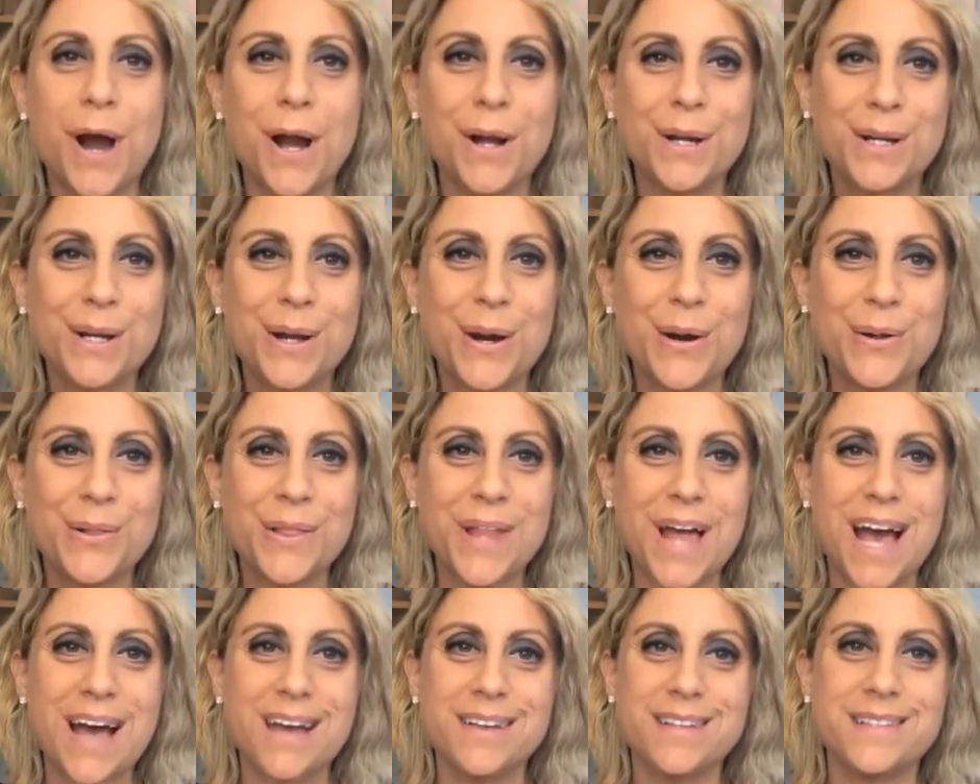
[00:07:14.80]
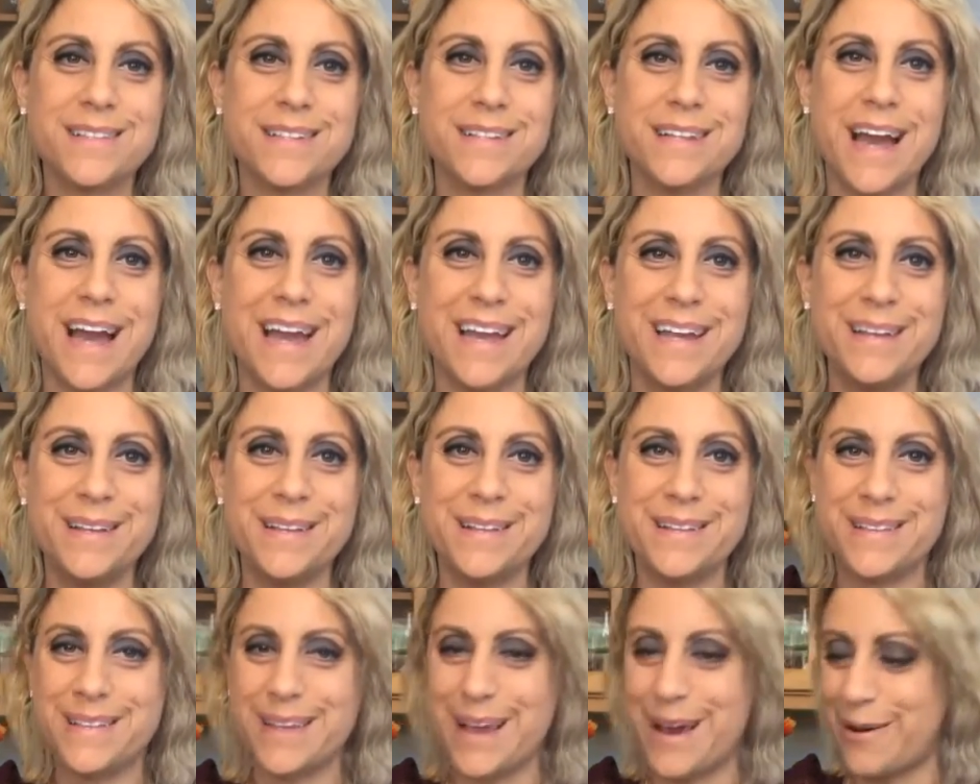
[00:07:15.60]
Bunko last
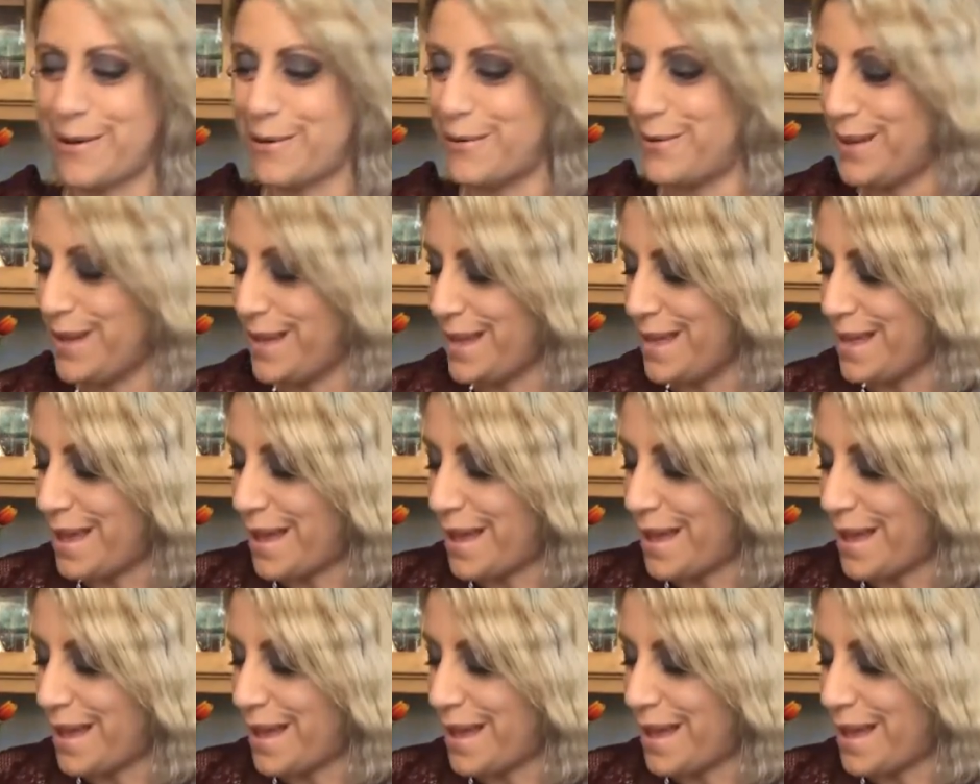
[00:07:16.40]
night, so